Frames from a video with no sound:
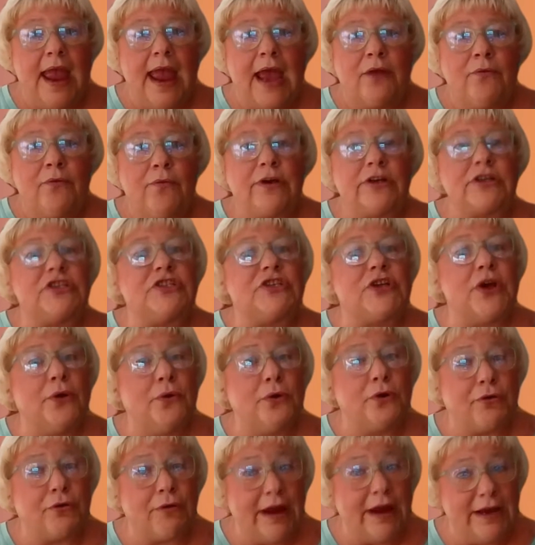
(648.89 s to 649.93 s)
and we're so
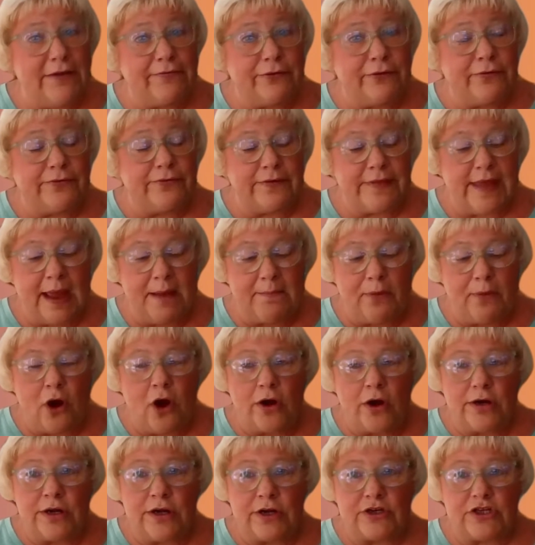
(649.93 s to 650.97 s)
grateful for that
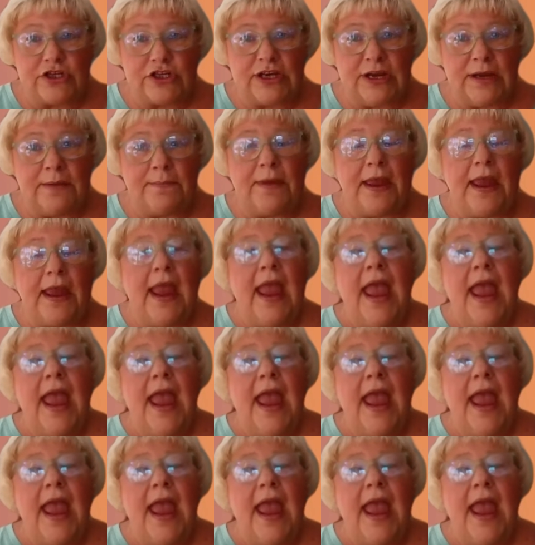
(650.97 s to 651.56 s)
partnership.